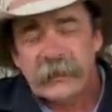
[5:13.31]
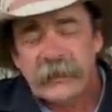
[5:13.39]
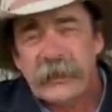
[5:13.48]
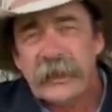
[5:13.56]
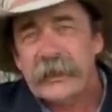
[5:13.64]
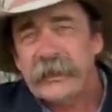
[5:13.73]

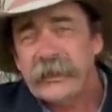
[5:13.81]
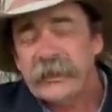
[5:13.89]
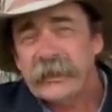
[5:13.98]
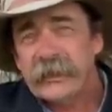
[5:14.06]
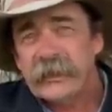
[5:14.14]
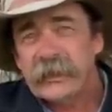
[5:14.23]

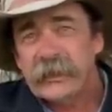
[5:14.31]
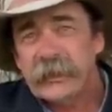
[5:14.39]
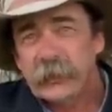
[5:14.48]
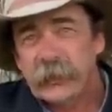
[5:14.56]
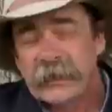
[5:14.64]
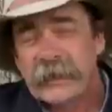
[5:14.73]
judges
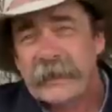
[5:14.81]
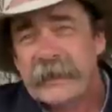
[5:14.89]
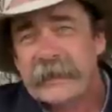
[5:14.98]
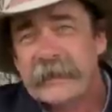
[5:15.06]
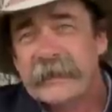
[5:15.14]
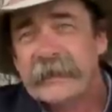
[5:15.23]

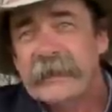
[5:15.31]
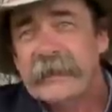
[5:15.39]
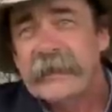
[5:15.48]
realized